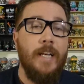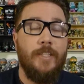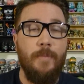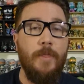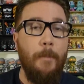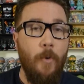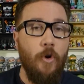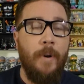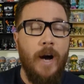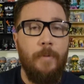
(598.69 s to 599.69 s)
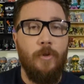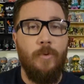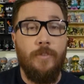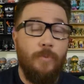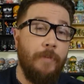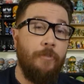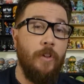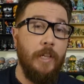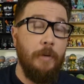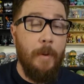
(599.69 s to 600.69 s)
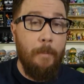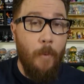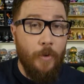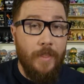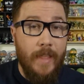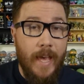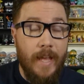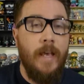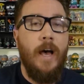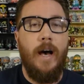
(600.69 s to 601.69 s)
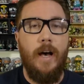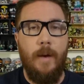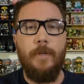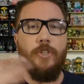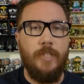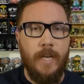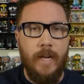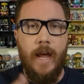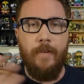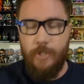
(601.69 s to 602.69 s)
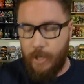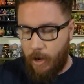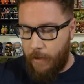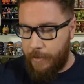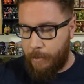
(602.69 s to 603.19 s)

Some of the more popular ones went for a little bit more than that, but just kind of averaging all the